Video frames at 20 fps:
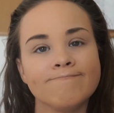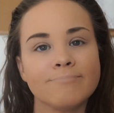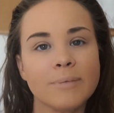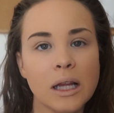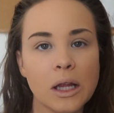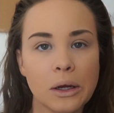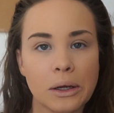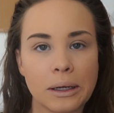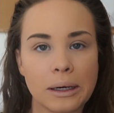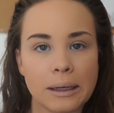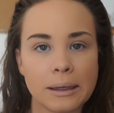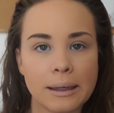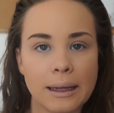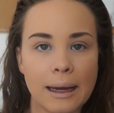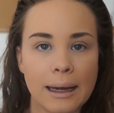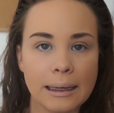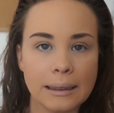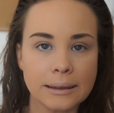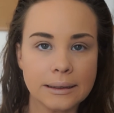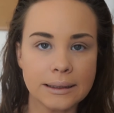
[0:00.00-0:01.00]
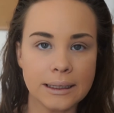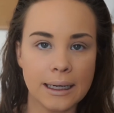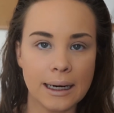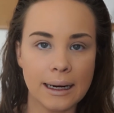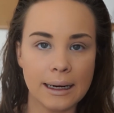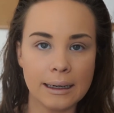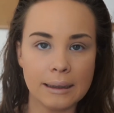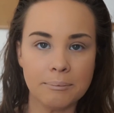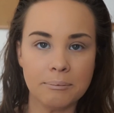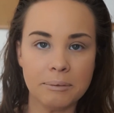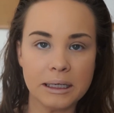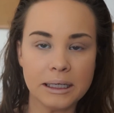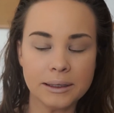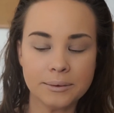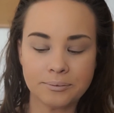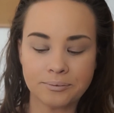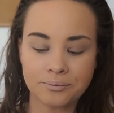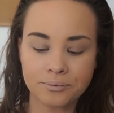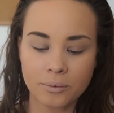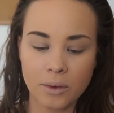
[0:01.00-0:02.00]
looking like today,
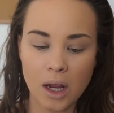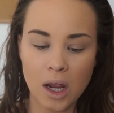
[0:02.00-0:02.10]
but